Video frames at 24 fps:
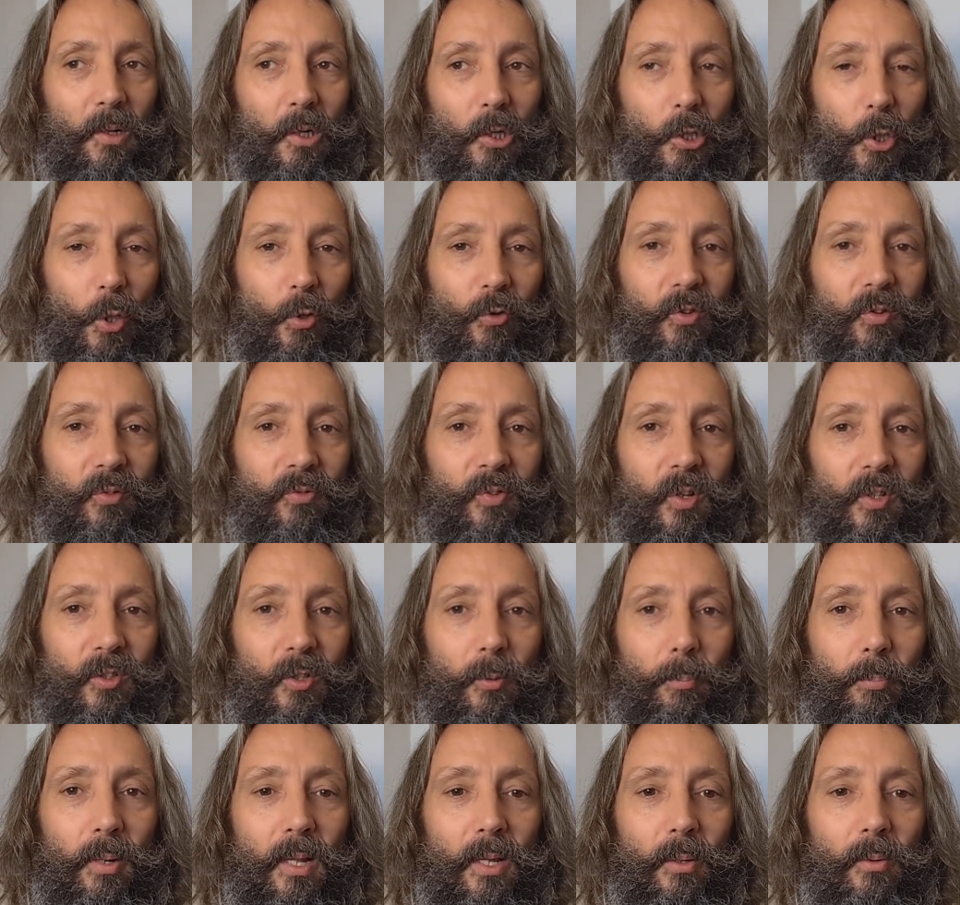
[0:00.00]
lots of fun
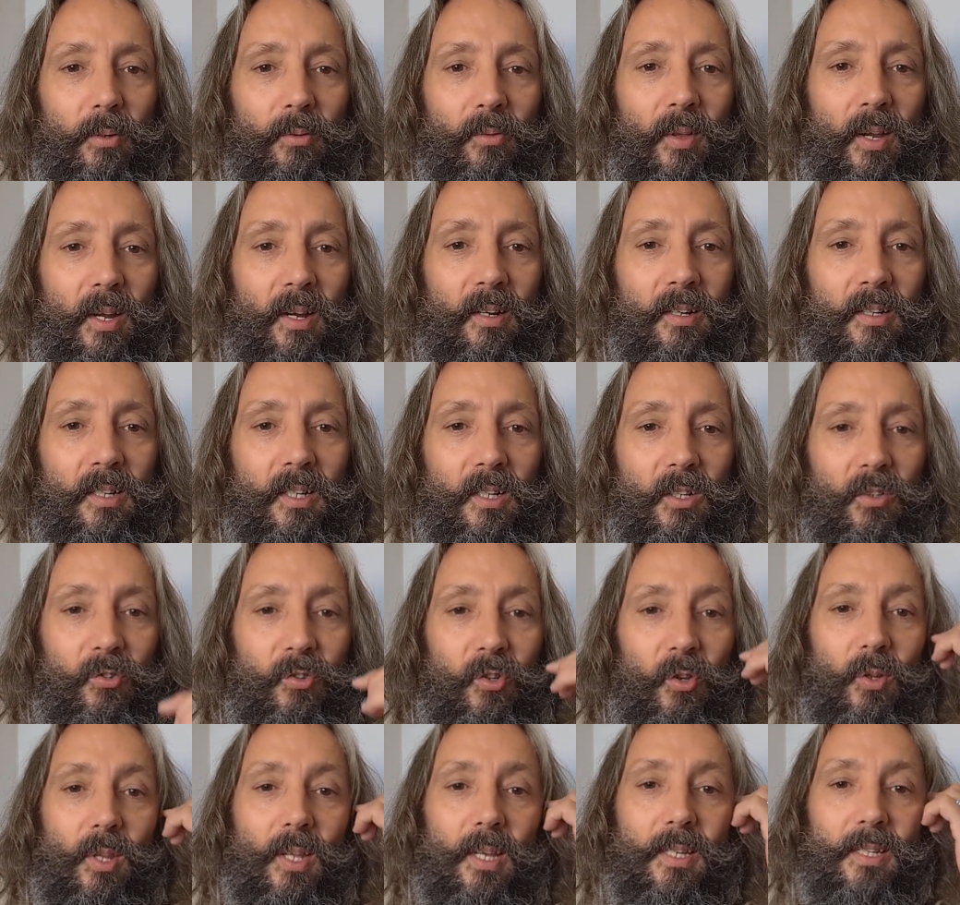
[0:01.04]
to play with there.
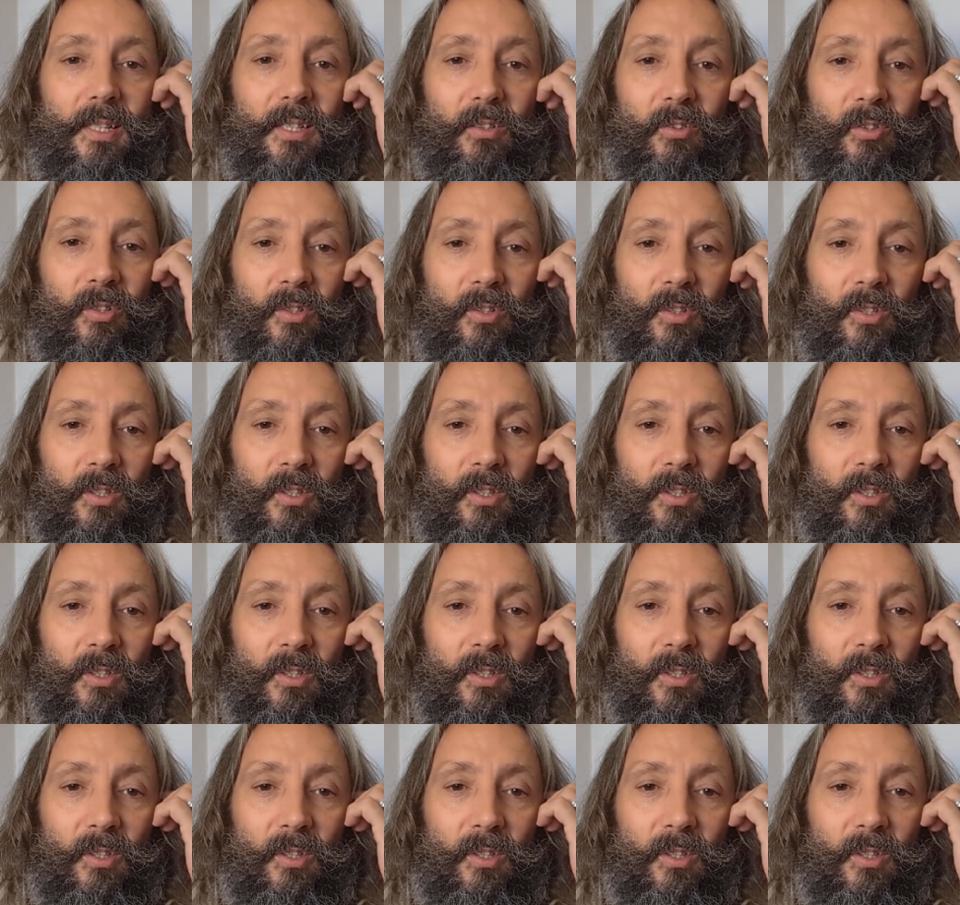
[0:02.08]
So that is